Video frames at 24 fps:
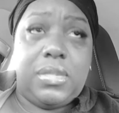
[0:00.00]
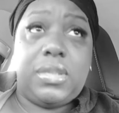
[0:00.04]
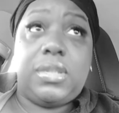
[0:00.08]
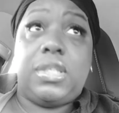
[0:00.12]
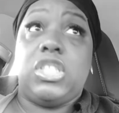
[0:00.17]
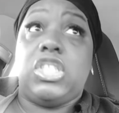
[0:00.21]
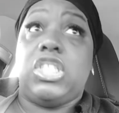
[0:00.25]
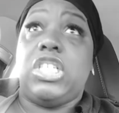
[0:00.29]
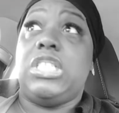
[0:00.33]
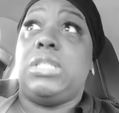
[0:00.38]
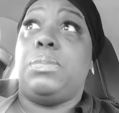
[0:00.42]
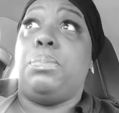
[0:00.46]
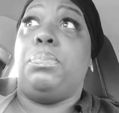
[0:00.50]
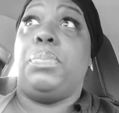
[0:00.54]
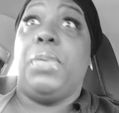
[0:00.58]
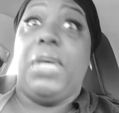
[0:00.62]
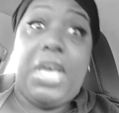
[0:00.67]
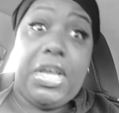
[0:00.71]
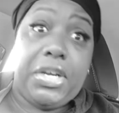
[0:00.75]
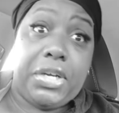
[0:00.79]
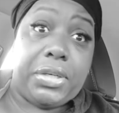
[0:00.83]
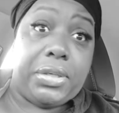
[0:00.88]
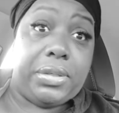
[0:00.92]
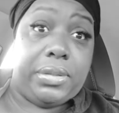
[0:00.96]
She's
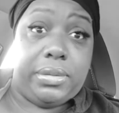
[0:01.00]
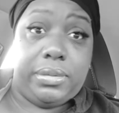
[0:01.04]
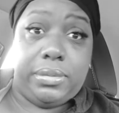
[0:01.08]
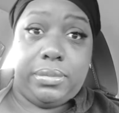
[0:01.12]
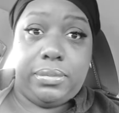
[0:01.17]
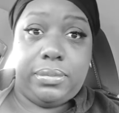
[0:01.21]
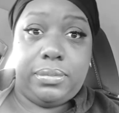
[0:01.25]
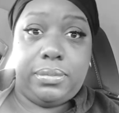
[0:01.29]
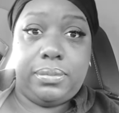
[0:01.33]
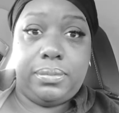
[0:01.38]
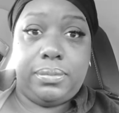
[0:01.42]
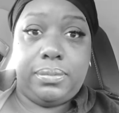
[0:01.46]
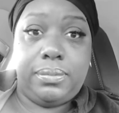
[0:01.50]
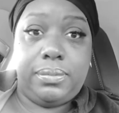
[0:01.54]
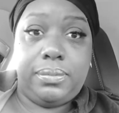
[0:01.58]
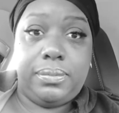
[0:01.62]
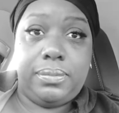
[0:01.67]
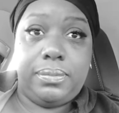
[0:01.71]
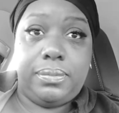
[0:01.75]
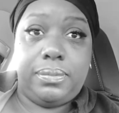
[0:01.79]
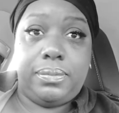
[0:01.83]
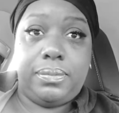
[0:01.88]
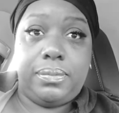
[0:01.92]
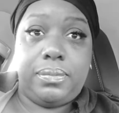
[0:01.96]
bitter.
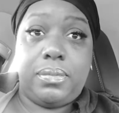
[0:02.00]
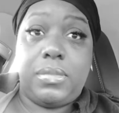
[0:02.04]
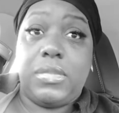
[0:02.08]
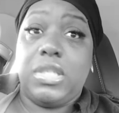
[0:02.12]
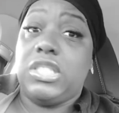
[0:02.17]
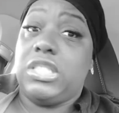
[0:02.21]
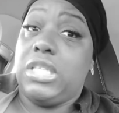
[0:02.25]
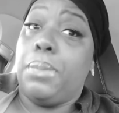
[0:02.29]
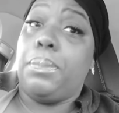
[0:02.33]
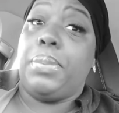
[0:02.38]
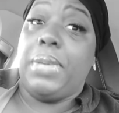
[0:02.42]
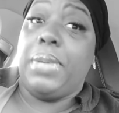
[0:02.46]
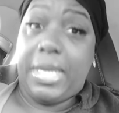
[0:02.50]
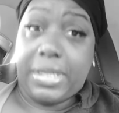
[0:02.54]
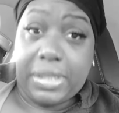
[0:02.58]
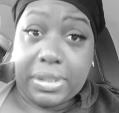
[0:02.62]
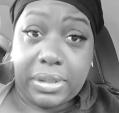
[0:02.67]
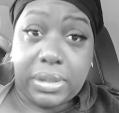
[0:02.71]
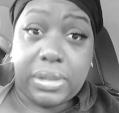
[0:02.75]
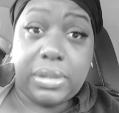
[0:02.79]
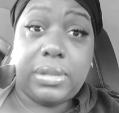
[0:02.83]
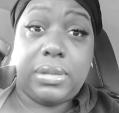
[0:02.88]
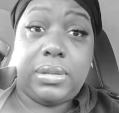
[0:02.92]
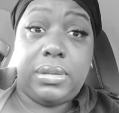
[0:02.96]
She
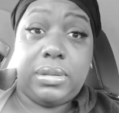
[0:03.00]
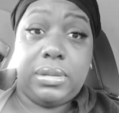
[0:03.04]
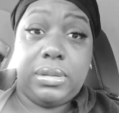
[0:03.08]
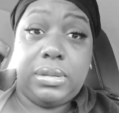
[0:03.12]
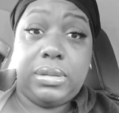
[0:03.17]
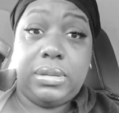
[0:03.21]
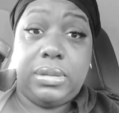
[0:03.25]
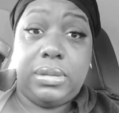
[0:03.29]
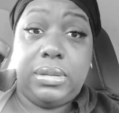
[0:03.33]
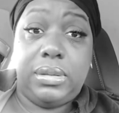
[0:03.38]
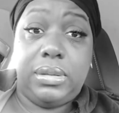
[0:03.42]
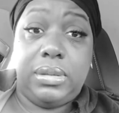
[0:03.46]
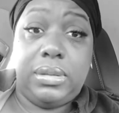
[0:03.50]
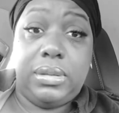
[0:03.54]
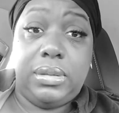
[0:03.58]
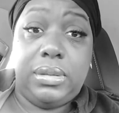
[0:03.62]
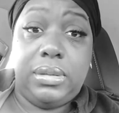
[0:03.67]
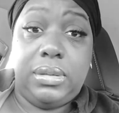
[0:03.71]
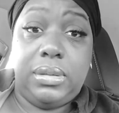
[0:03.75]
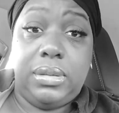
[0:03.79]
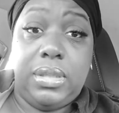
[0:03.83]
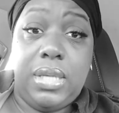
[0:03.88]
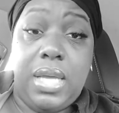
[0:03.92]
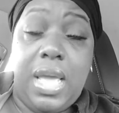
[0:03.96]
bitter.
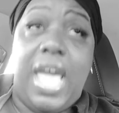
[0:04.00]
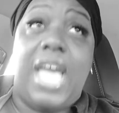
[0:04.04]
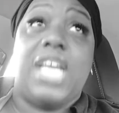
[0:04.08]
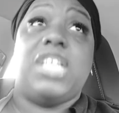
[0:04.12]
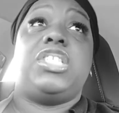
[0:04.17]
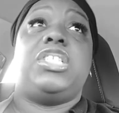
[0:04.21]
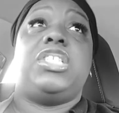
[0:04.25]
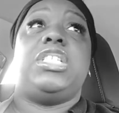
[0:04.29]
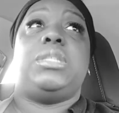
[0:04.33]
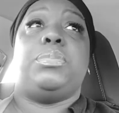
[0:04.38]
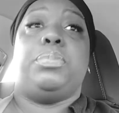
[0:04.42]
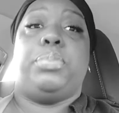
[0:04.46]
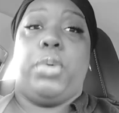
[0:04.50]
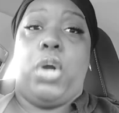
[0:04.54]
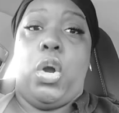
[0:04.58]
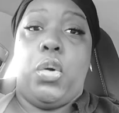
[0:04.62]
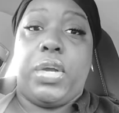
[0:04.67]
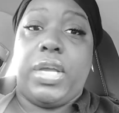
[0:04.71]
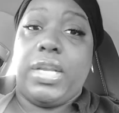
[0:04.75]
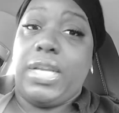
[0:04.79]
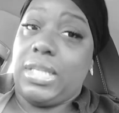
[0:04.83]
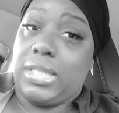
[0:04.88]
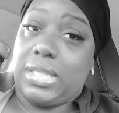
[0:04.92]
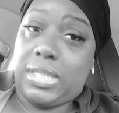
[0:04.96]
And she's
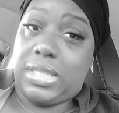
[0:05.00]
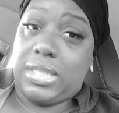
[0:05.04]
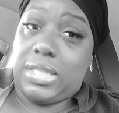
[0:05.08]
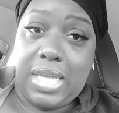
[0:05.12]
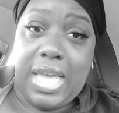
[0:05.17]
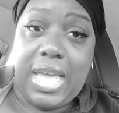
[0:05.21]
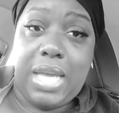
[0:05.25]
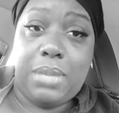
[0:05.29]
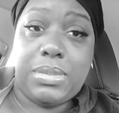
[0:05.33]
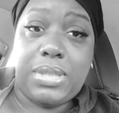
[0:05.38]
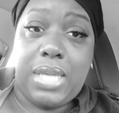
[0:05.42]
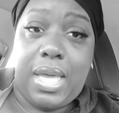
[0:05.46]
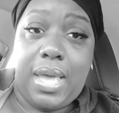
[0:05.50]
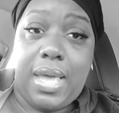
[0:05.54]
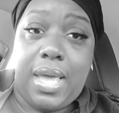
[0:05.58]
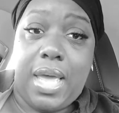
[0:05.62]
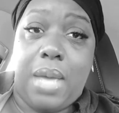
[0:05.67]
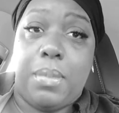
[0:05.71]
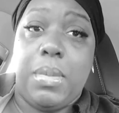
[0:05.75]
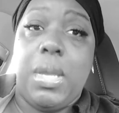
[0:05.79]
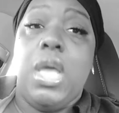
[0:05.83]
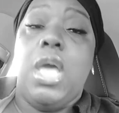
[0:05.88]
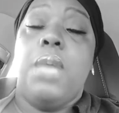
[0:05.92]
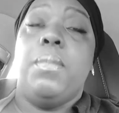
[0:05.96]
broken at the same
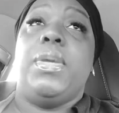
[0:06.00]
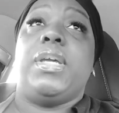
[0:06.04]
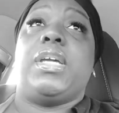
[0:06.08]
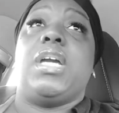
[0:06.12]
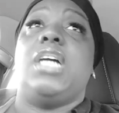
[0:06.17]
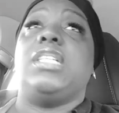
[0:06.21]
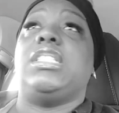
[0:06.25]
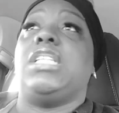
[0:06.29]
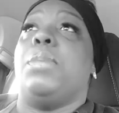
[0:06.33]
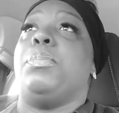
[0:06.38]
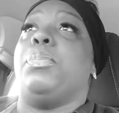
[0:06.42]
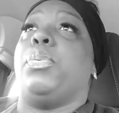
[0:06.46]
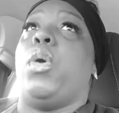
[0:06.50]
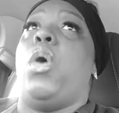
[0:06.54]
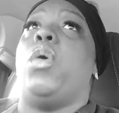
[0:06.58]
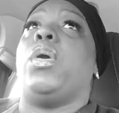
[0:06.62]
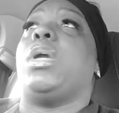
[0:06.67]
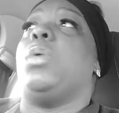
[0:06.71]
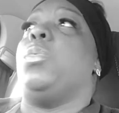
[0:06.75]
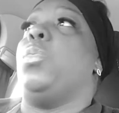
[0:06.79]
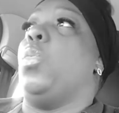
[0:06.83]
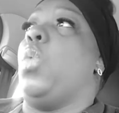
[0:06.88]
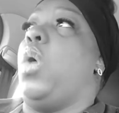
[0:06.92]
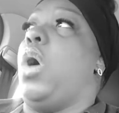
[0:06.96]
time because a
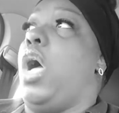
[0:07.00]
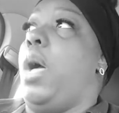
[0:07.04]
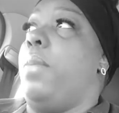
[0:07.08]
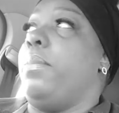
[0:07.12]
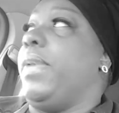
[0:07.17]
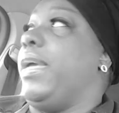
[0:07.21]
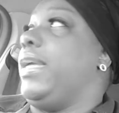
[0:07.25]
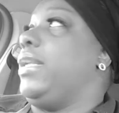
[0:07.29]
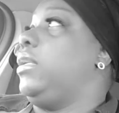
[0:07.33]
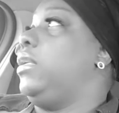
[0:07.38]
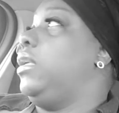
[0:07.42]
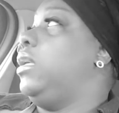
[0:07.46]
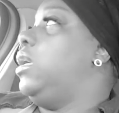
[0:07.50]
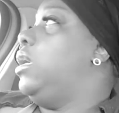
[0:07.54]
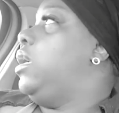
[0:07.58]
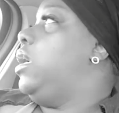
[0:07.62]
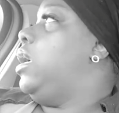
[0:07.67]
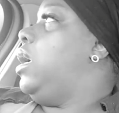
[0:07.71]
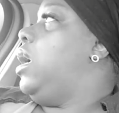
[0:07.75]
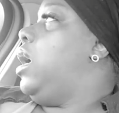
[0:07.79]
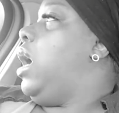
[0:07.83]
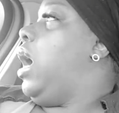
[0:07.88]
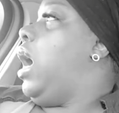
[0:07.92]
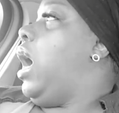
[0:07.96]
broken woman,
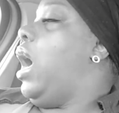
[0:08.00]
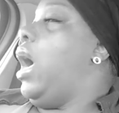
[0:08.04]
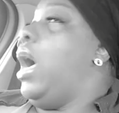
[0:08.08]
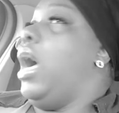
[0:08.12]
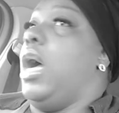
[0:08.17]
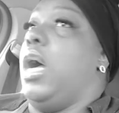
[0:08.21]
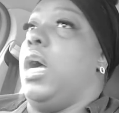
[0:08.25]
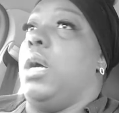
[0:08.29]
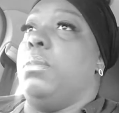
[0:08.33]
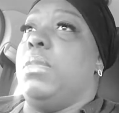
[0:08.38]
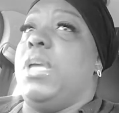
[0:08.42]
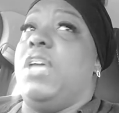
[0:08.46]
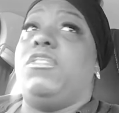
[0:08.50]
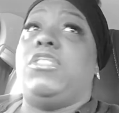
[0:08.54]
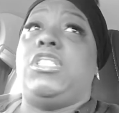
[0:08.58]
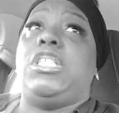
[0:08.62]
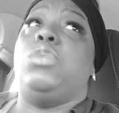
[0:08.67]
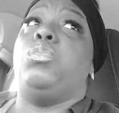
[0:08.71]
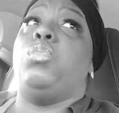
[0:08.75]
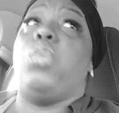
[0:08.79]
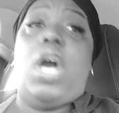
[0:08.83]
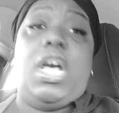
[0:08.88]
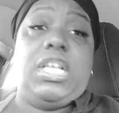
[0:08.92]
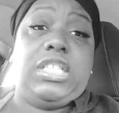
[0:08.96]
um, if she
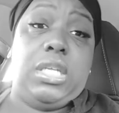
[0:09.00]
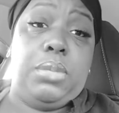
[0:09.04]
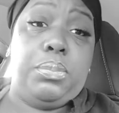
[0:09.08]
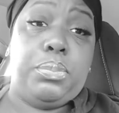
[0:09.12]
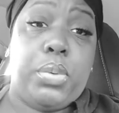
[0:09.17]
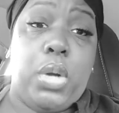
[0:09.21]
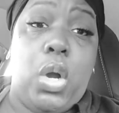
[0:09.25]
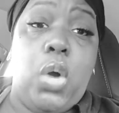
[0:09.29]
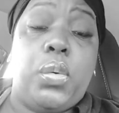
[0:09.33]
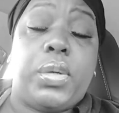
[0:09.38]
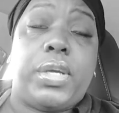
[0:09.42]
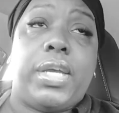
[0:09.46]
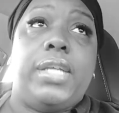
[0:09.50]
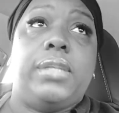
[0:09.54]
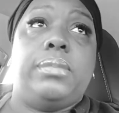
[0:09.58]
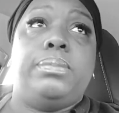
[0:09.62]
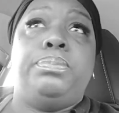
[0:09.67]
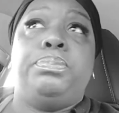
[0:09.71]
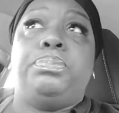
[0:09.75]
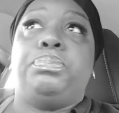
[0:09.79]
wasn't broken,